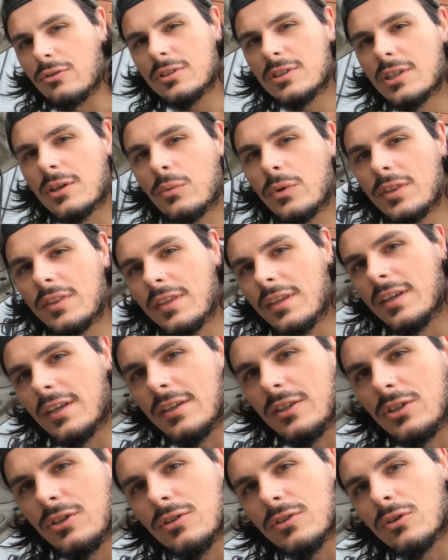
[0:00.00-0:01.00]
also with
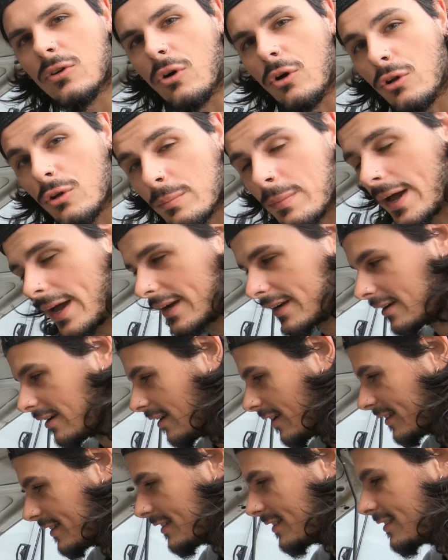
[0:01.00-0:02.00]
the new coil pack
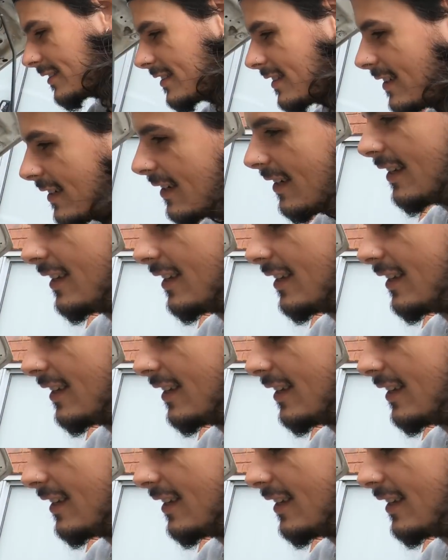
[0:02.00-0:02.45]
harness,